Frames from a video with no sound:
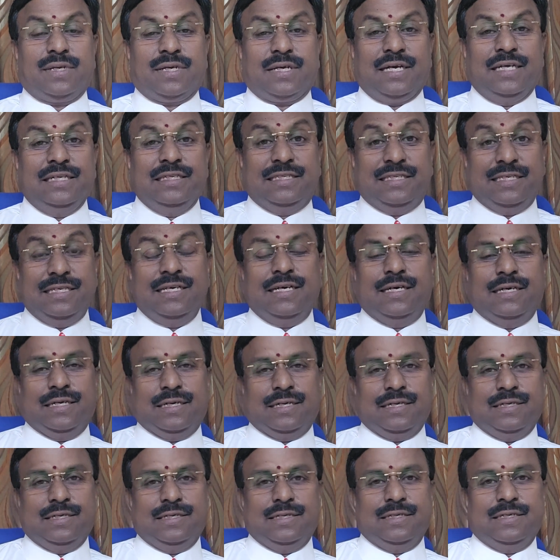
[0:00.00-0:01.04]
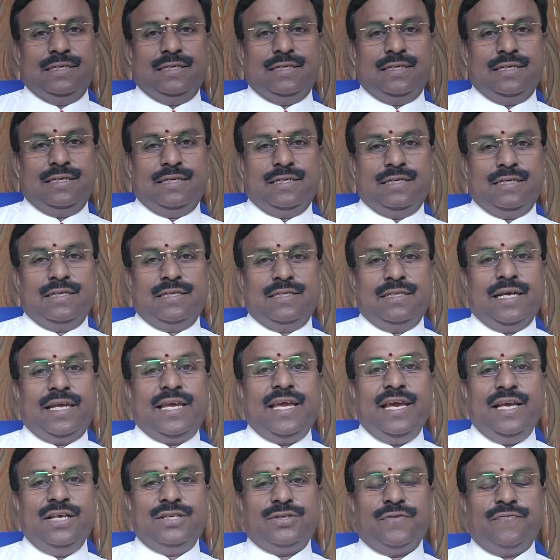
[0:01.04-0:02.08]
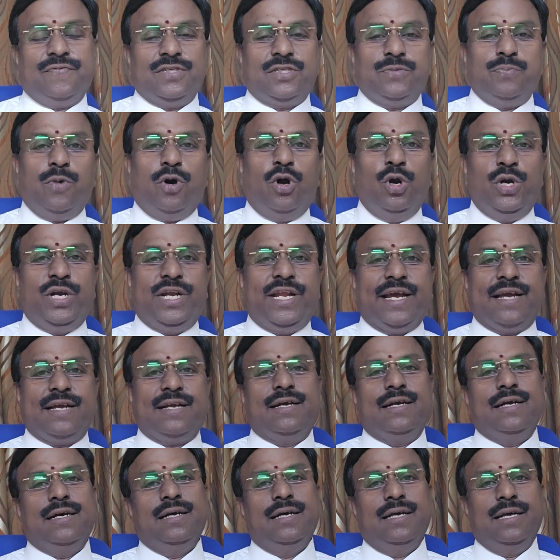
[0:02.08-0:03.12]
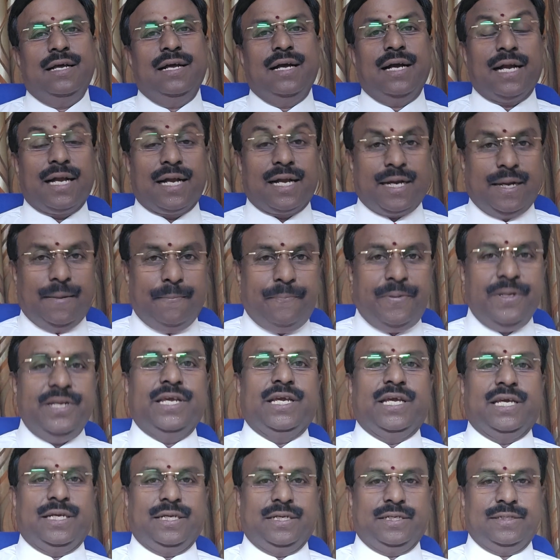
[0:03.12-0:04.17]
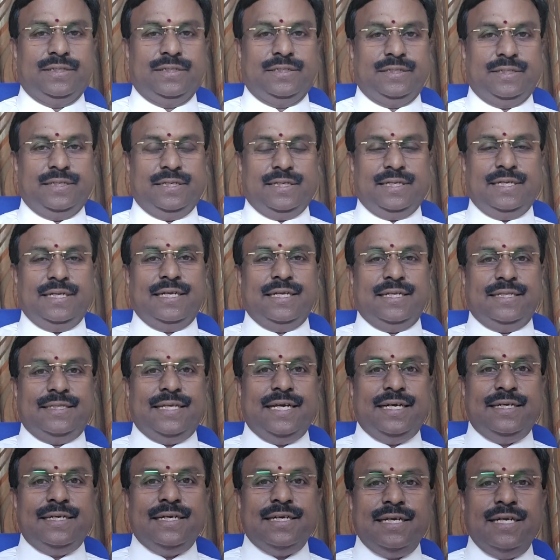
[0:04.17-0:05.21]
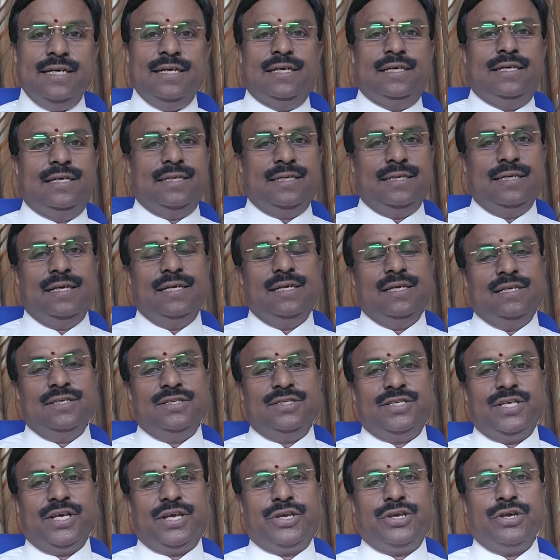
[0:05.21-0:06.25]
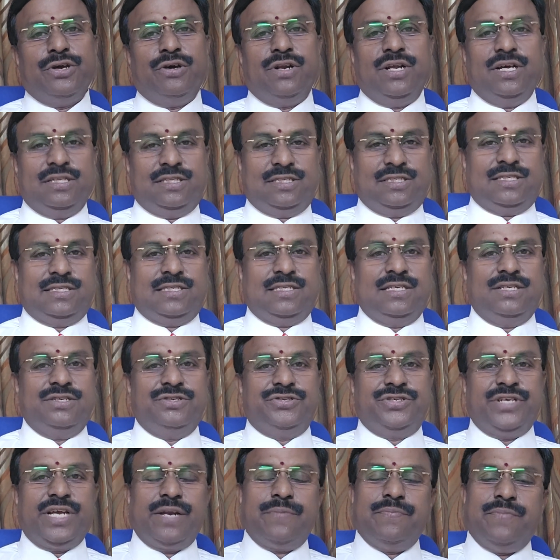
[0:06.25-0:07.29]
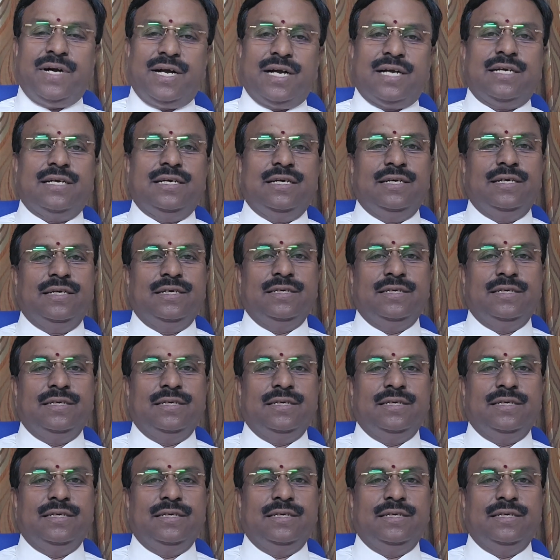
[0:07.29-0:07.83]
Consider the case of a small tech company that didn't secure its trademark